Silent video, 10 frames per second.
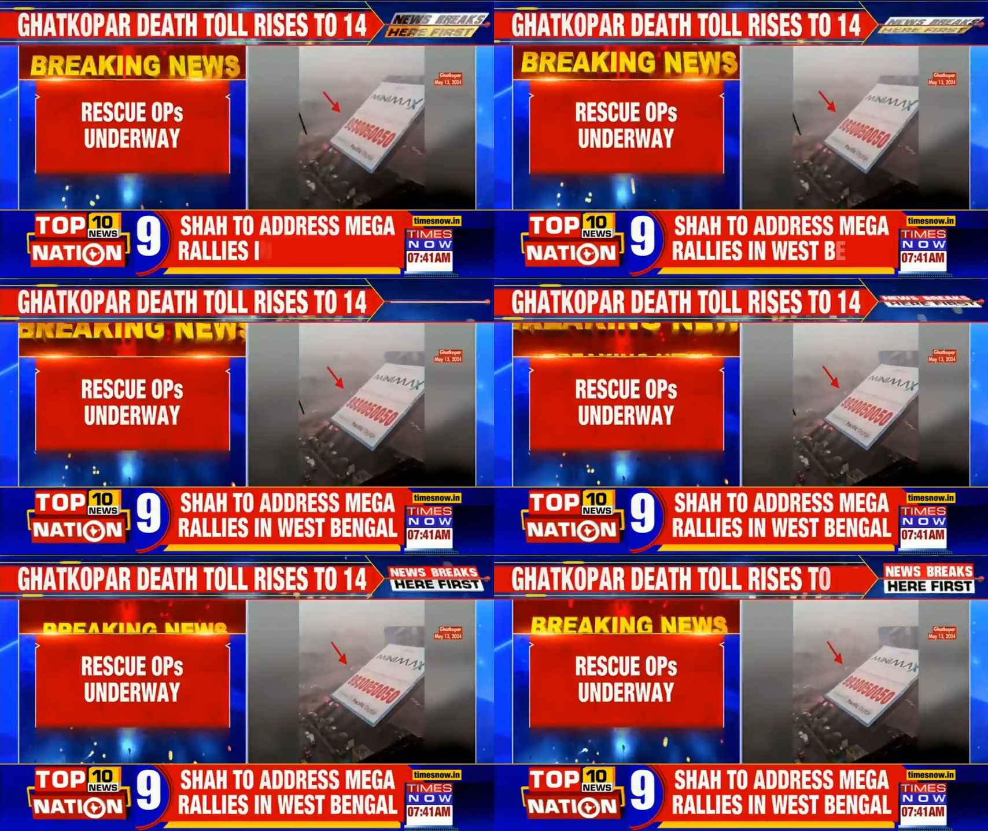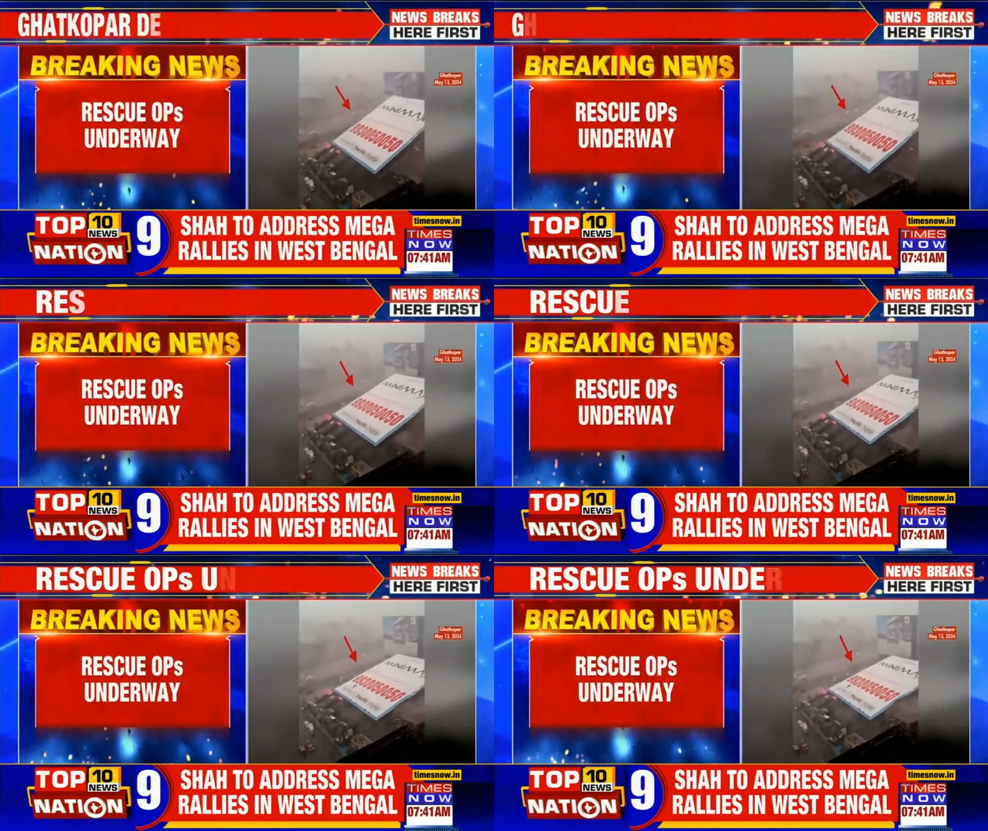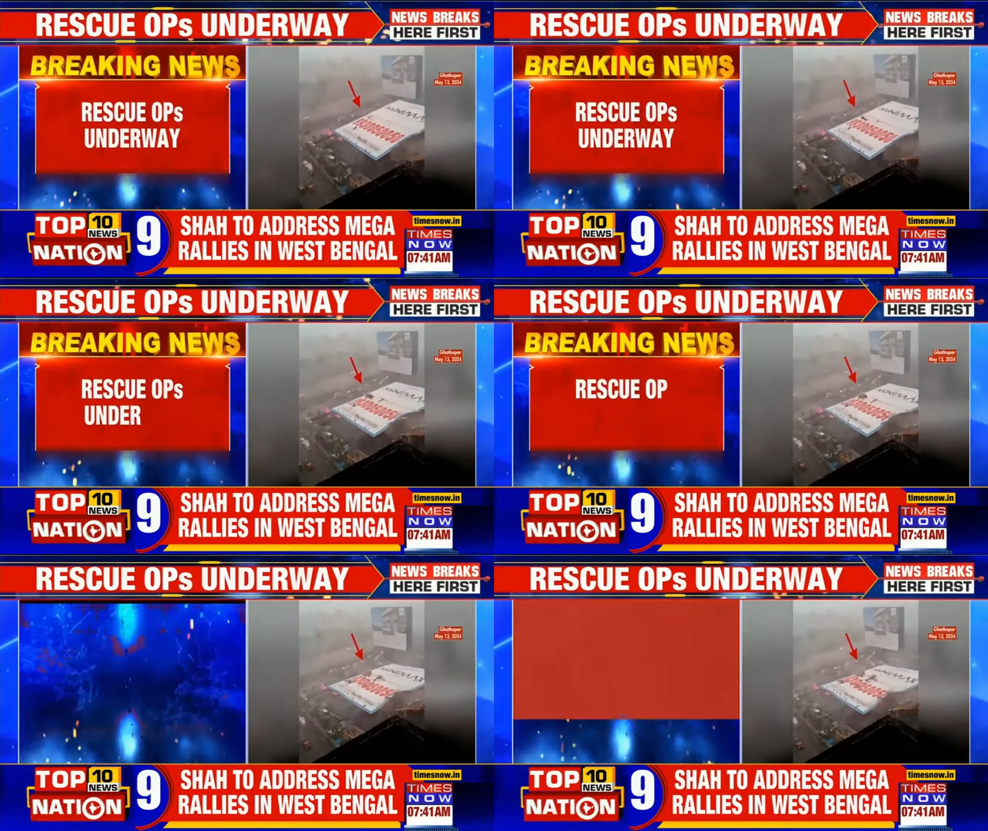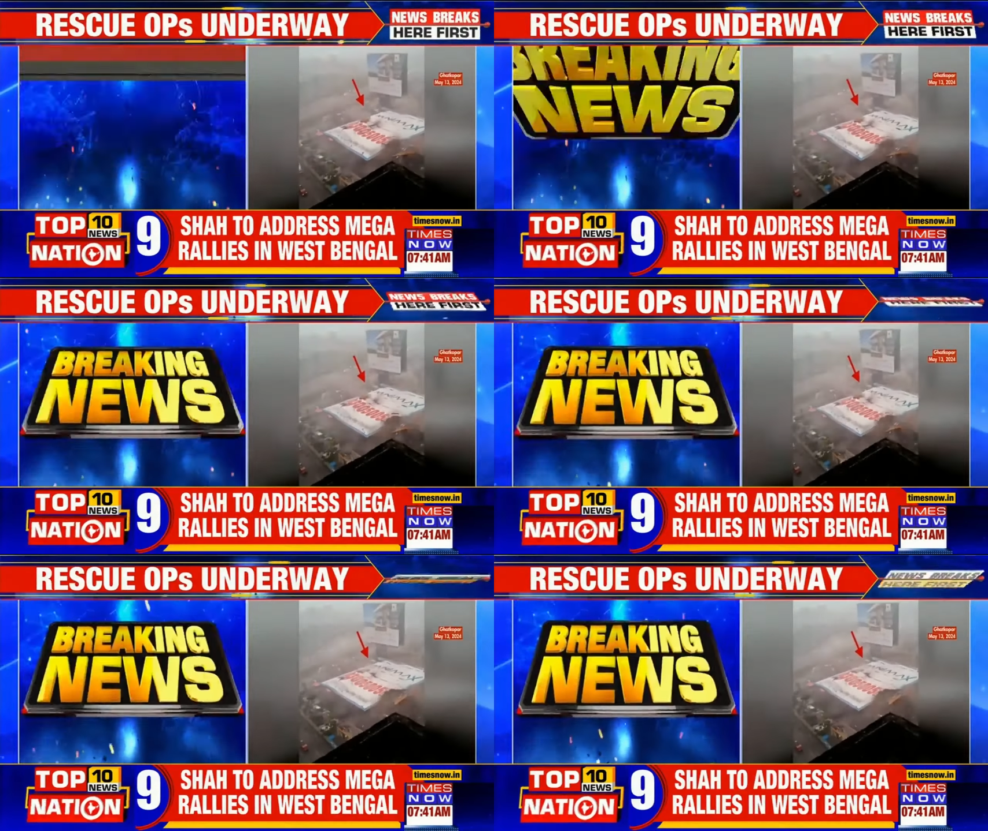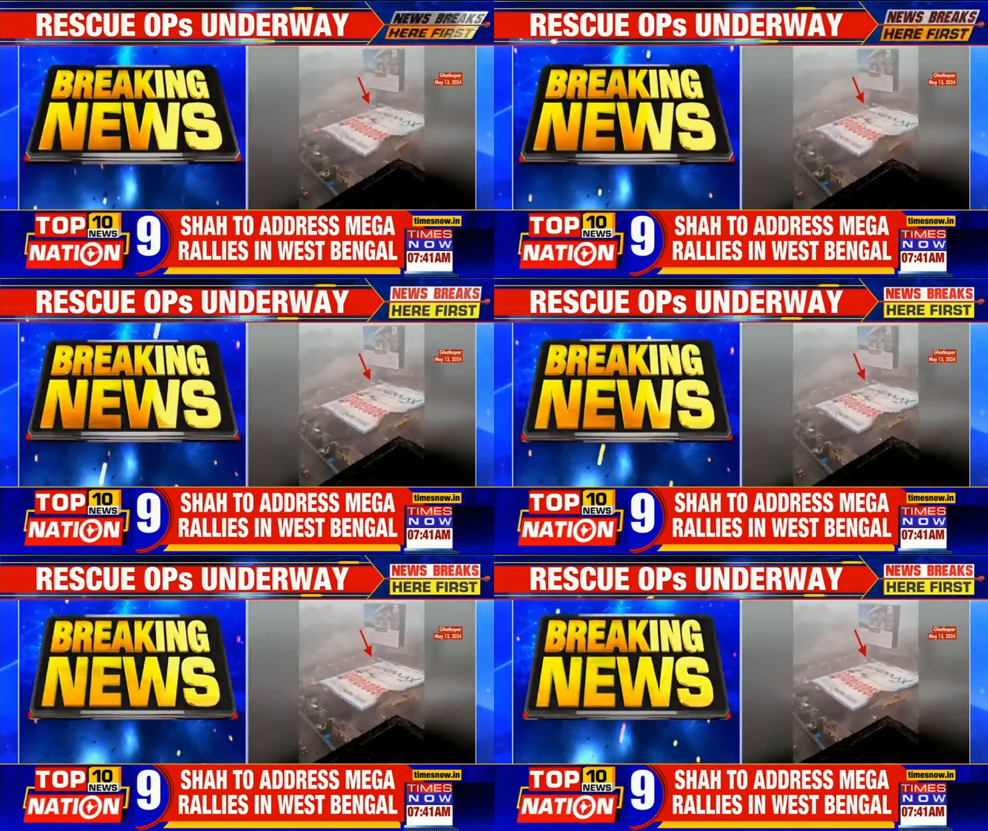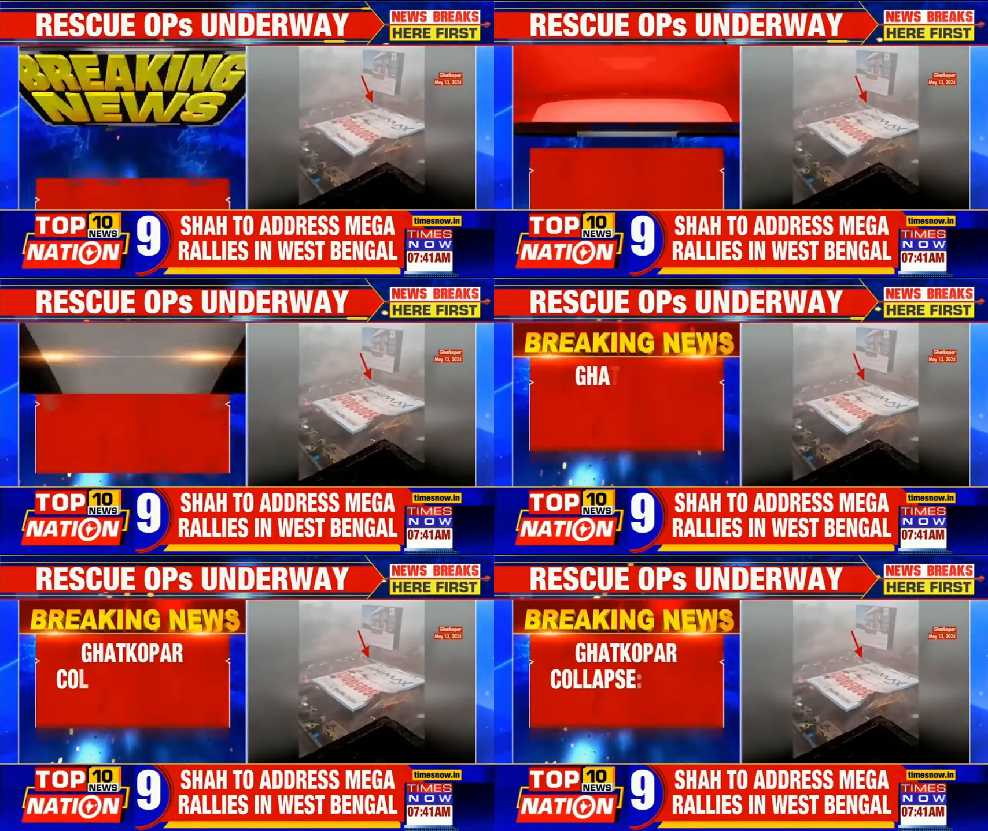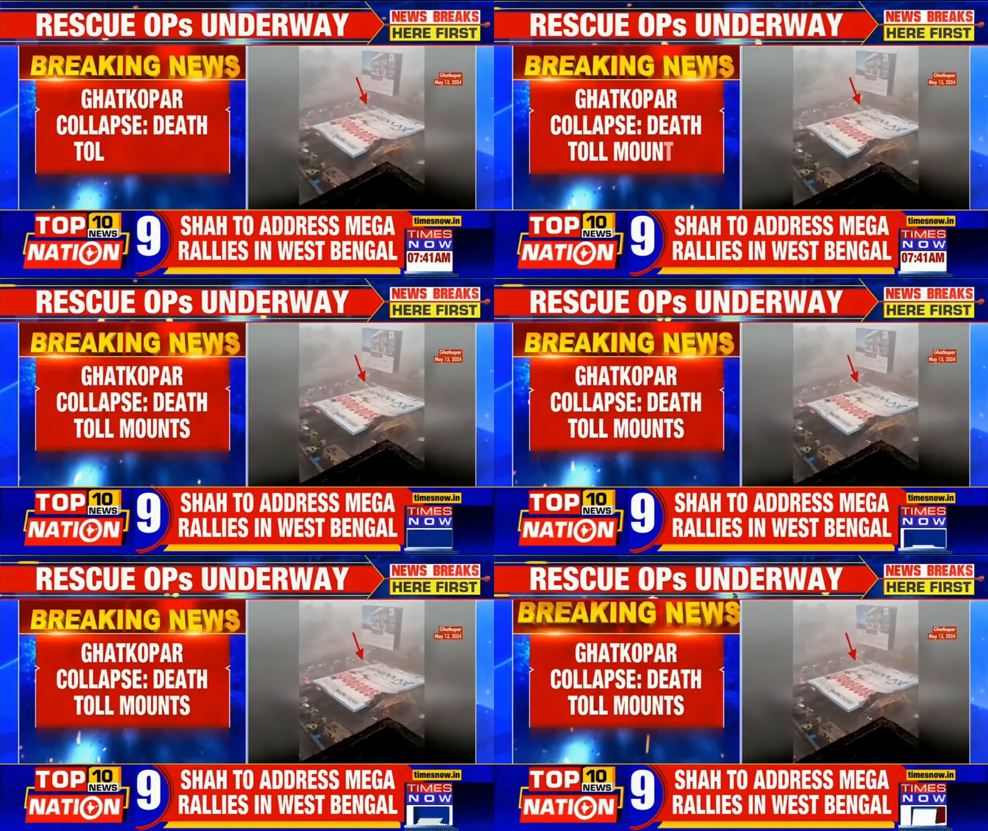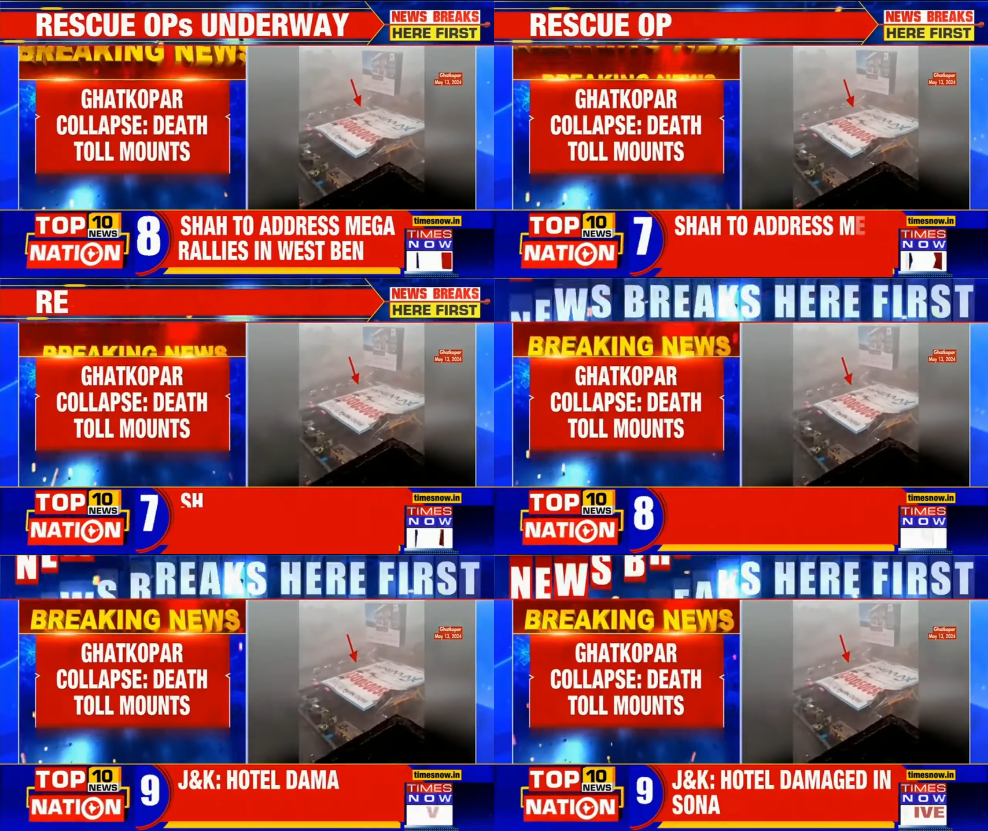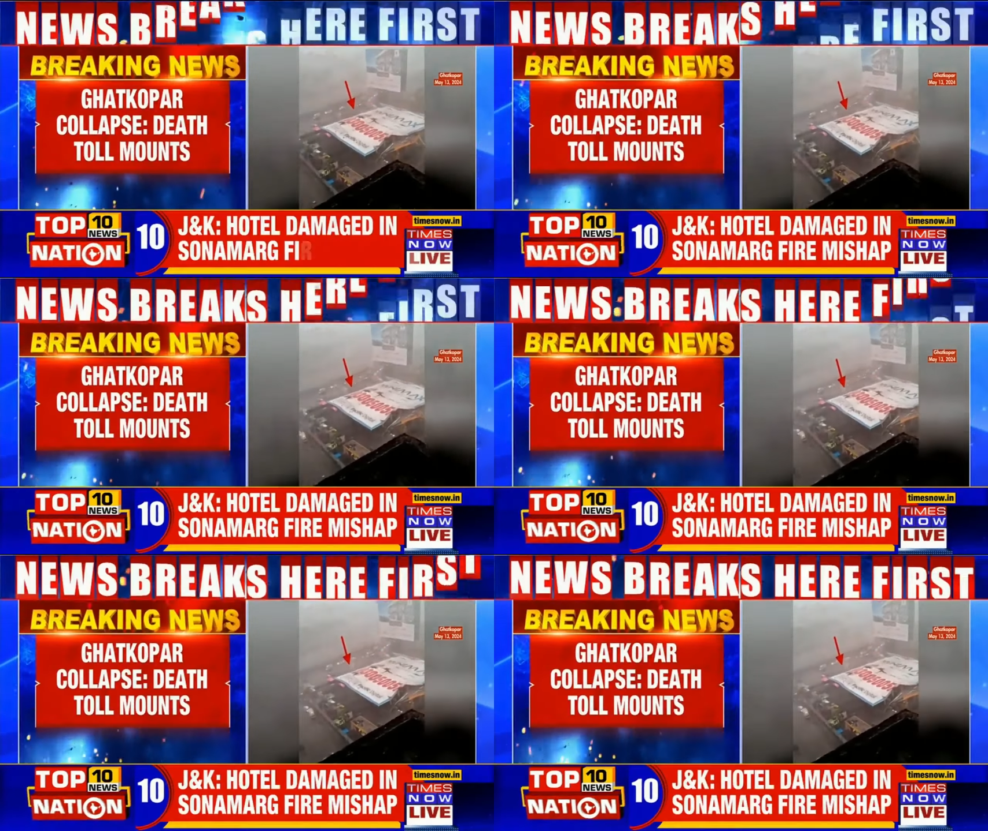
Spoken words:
[unreadable: no face in view]